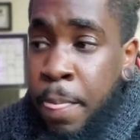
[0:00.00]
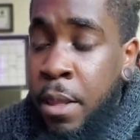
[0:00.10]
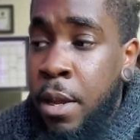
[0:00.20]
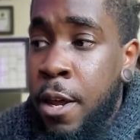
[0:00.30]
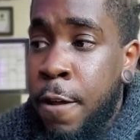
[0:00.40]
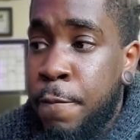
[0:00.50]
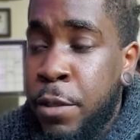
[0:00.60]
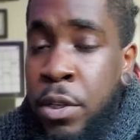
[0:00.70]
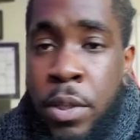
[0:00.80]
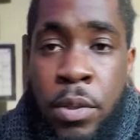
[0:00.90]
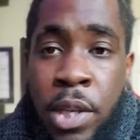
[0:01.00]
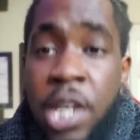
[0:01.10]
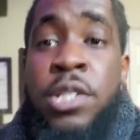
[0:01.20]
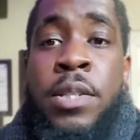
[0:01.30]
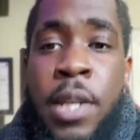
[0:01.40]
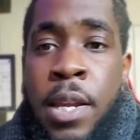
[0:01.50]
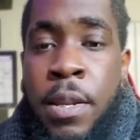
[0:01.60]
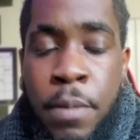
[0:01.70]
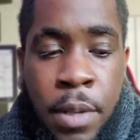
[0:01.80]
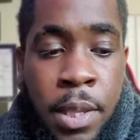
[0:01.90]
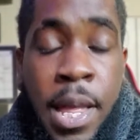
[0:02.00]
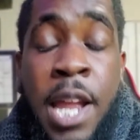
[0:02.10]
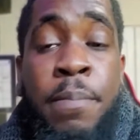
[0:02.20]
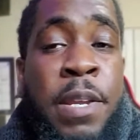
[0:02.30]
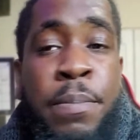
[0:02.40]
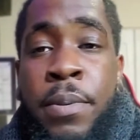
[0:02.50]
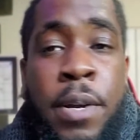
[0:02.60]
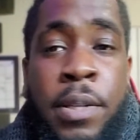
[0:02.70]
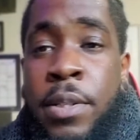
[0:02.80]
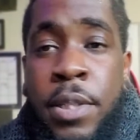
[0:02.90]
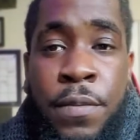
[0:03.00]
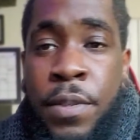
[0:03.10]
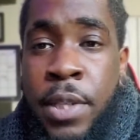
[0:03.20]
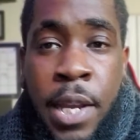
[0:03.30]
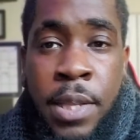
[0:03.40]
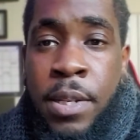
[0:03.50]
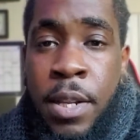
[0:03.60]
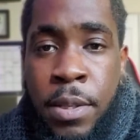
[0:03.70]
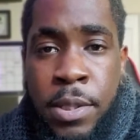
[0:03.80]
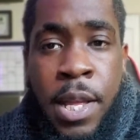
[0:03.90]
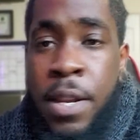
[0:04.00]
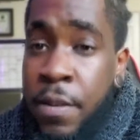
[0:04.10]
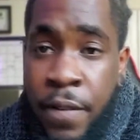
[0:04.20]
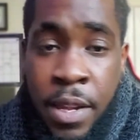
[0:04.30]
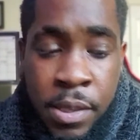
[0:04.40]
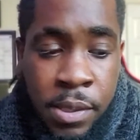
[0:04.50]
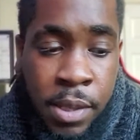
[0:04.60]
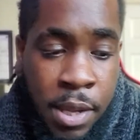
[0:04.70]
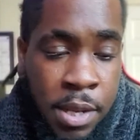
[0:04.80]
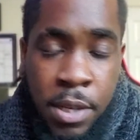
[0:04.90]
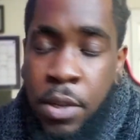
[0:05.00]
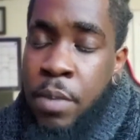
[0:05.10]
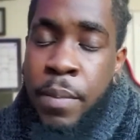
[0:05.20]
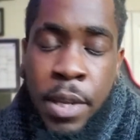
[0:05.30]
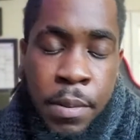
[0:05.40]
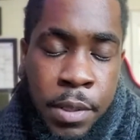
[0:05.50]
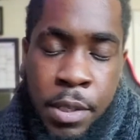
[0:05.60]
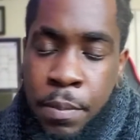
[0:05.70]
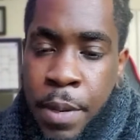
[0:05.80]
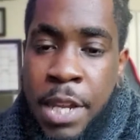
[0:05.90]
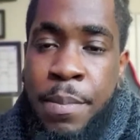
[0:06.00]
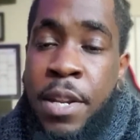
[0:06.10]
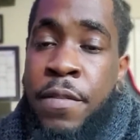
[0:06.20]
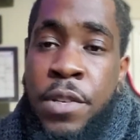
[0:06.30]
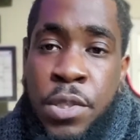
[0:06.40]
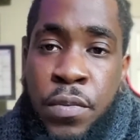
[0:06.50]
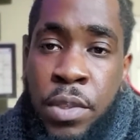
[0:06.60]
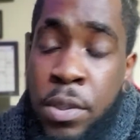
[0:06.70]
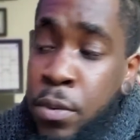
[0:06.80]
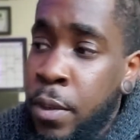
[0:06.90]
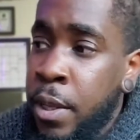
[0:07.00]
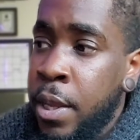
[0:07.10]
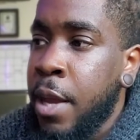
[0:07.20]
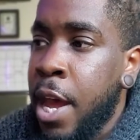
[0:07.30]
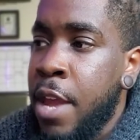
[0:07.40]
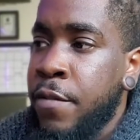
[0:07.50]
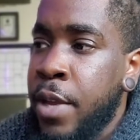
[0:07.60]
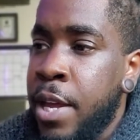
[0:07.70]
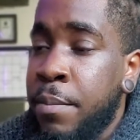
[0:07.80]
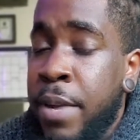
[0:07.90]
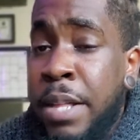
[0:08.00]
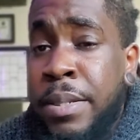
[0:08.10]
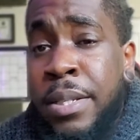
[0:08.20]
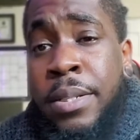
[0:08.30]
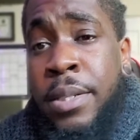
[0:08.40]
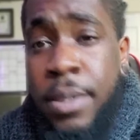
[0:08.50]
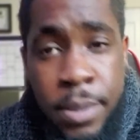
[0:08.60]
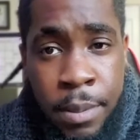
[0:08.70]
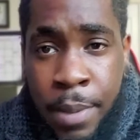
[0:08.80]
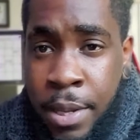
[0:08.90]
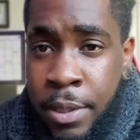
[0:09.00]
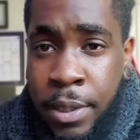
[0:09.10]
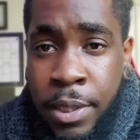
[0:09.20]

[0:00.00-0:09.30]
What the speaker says: location that a lot of people are looking for talent, and there's a lot of events that it's probably beneficial for you. I've gotten probably the least amount of